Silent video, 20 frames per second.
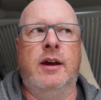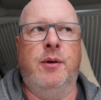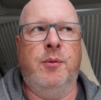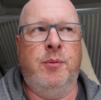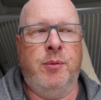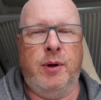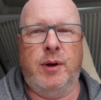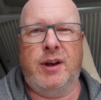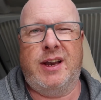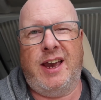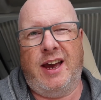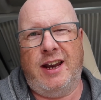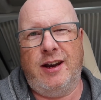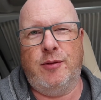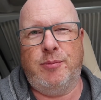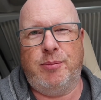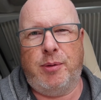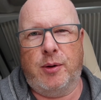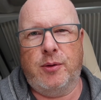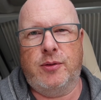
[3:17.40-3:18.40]
We're kind
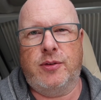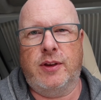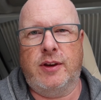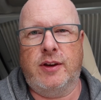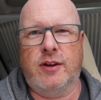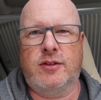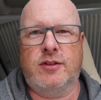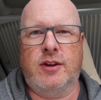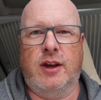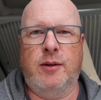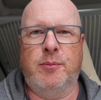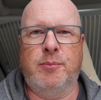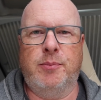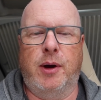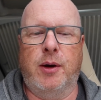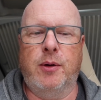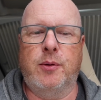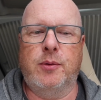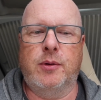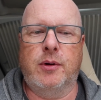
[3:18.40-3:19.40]
of both in the same
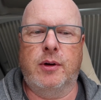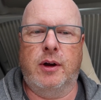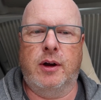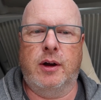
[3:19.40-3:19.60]
boat.